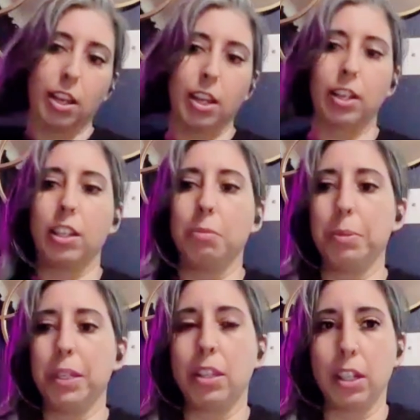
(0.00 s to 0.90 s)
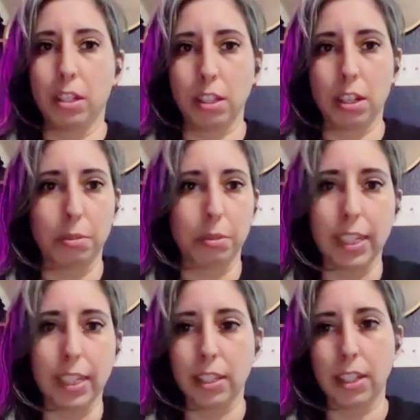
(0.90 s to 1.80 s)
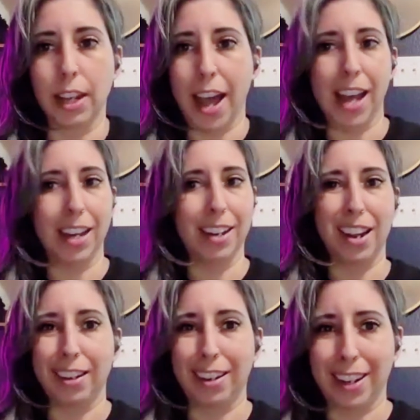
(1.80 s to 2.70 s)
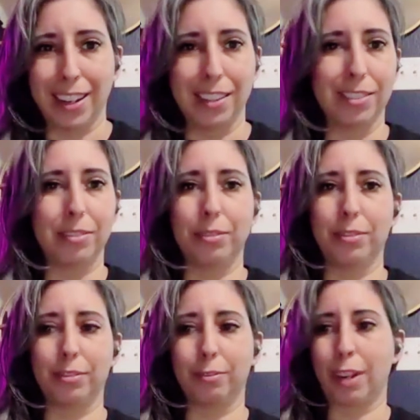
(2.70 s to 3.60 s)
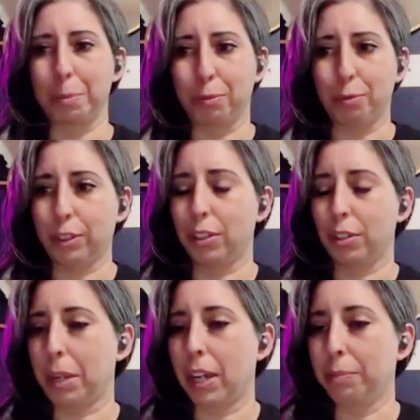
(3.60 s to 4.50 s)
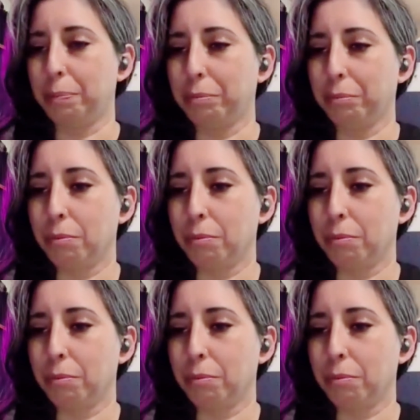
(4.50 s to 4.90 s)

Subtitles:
And it can be things that are really easy to add in at night, right before you go to bed.